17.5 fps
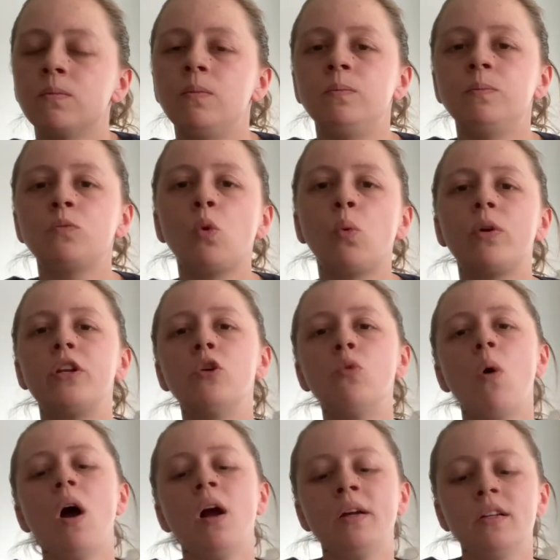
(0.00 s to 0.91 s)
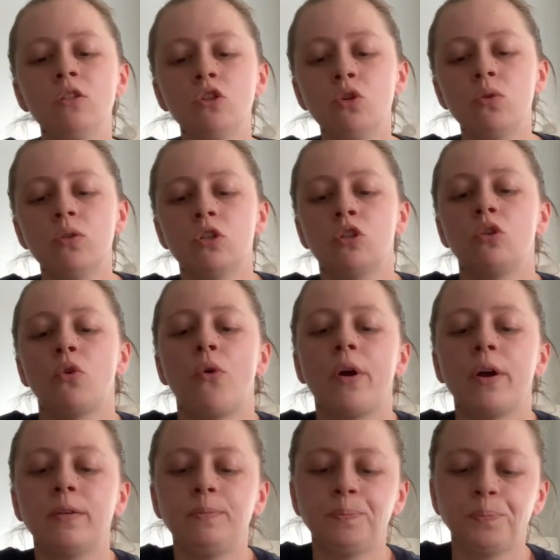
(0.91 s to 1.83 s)
When you walk into a store
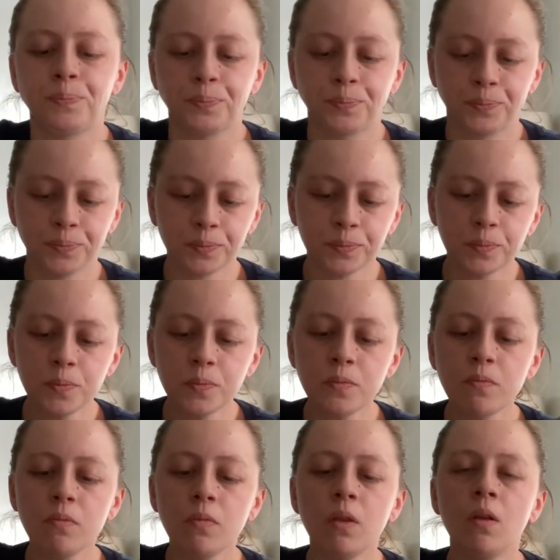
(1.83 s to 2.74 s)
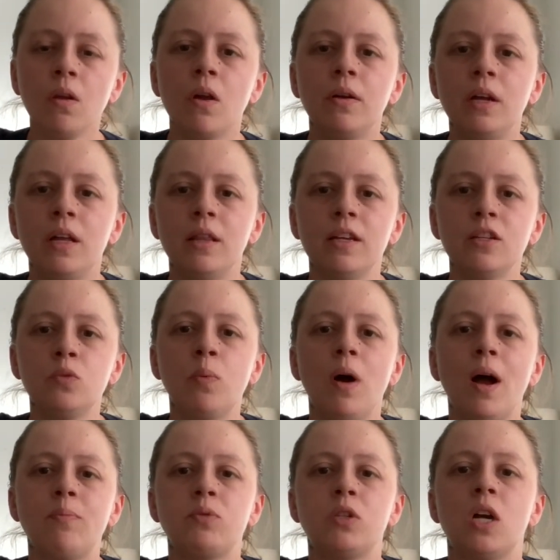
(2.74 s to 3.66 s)
and this
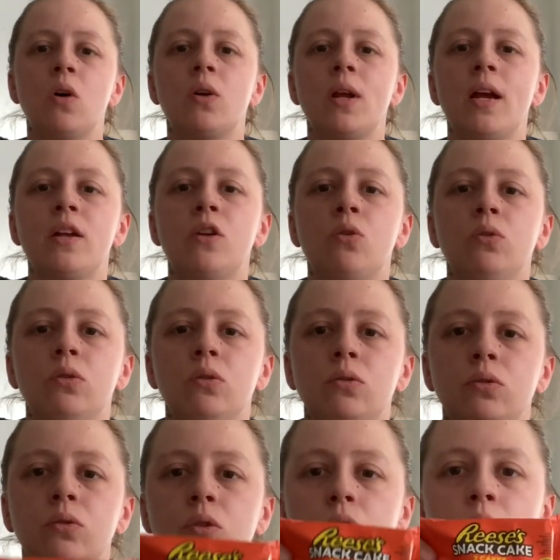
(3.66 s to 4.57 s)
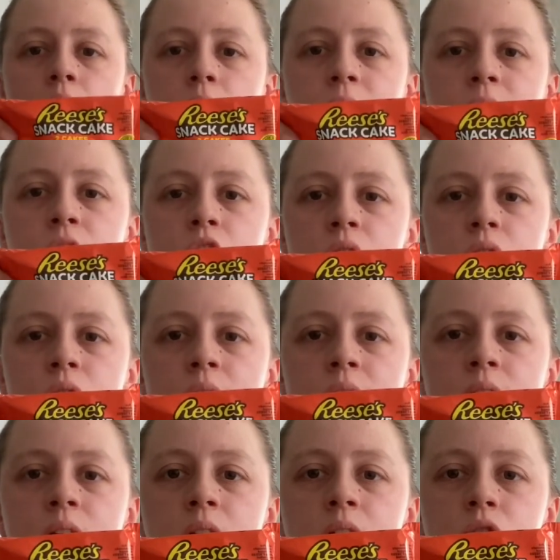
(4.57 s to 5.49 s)
pops out at you looking just
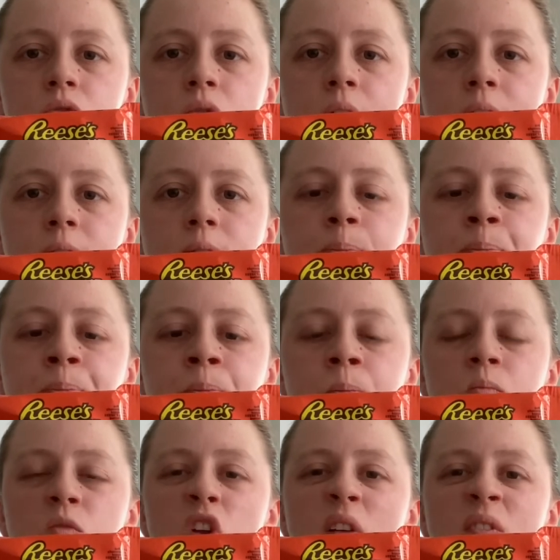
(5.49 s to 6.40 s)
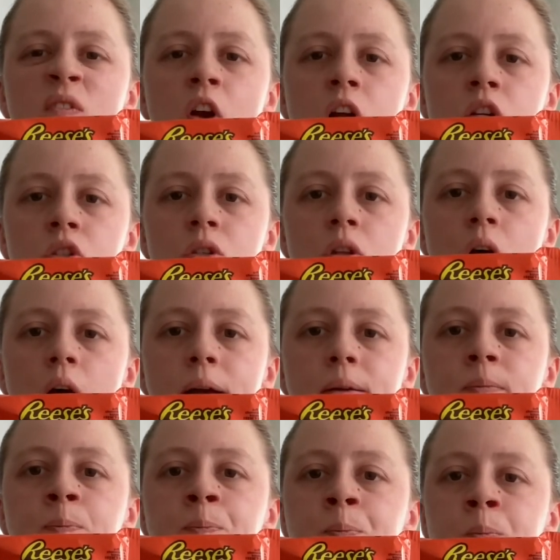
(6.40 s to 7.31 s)
like this, right? Your first
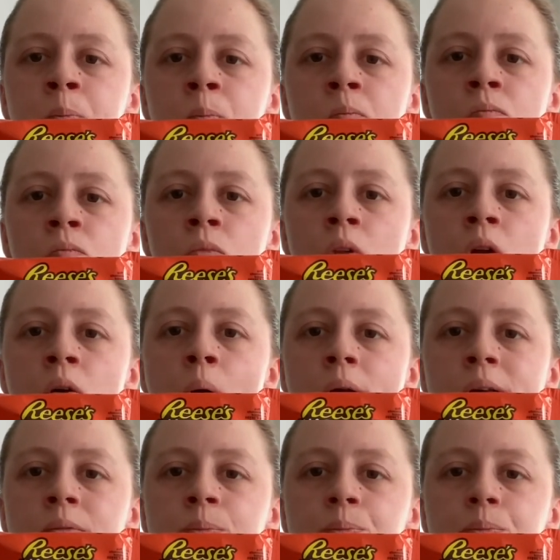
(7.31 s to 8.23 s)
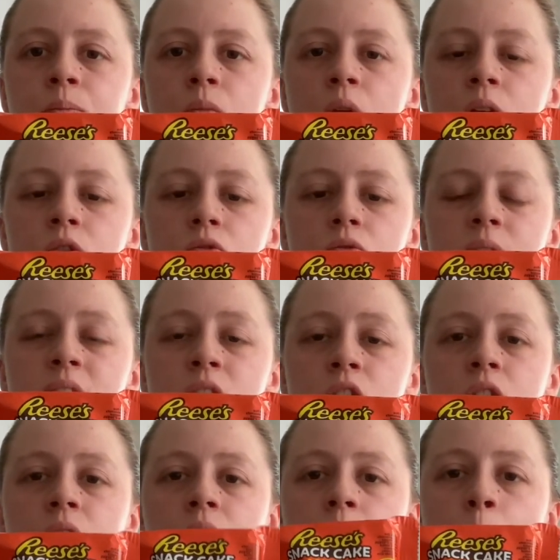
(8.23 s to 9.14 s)
thought is a
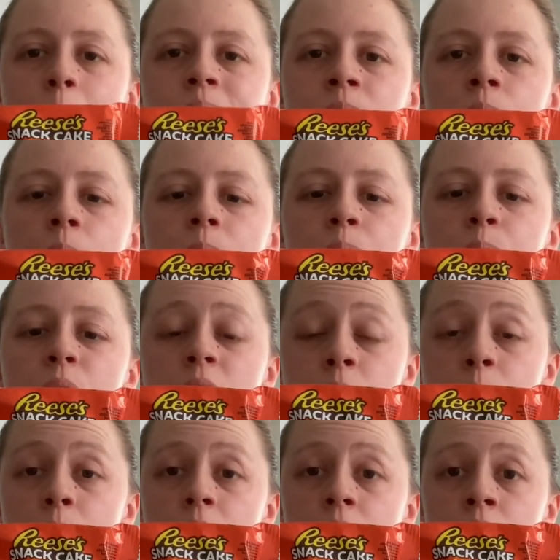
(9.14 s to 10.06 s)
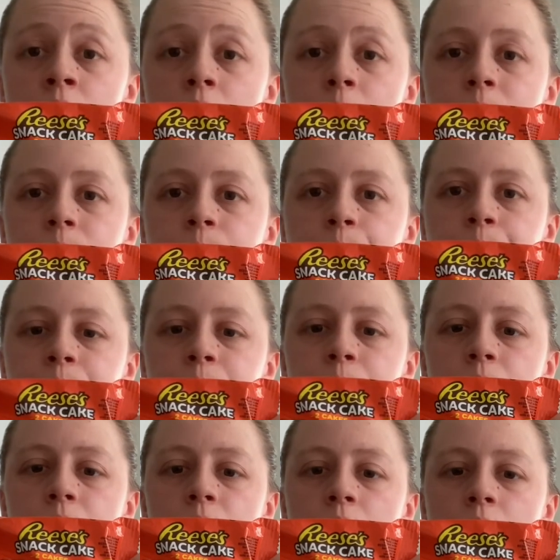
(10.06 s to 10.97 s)
Reese's peanut butter cup.
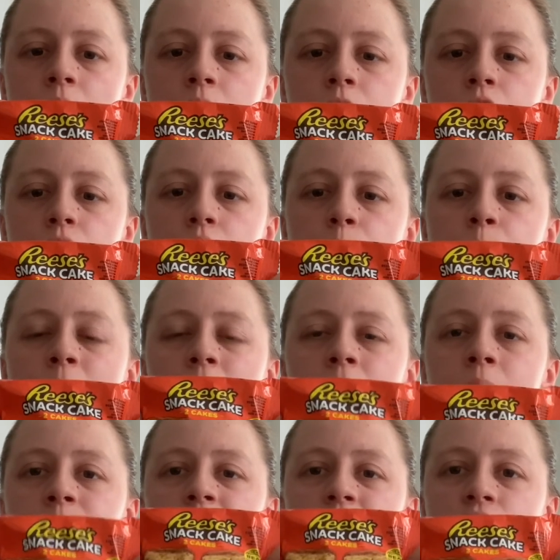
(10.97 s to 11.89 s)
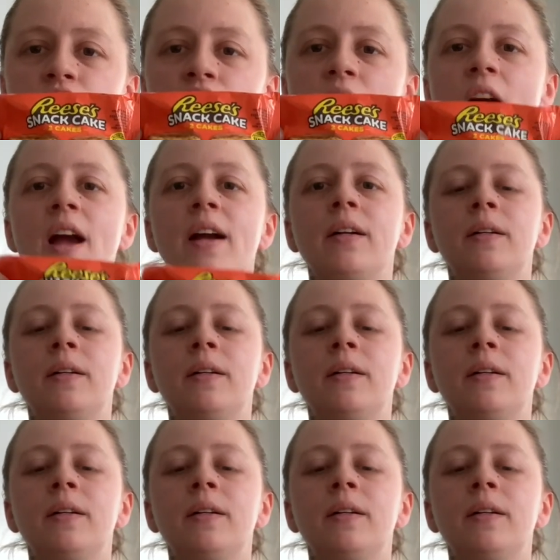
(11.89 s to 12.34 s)
So you pick up this snack,